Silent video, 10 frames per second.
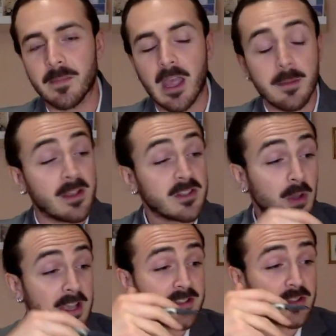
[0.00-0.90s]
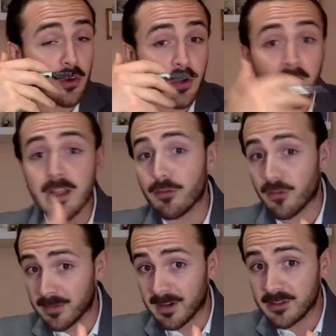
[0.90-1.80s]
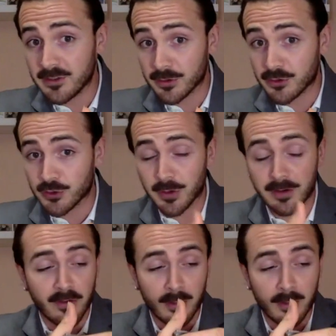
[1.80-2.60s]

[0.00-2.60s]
Because it's so clear from the literature and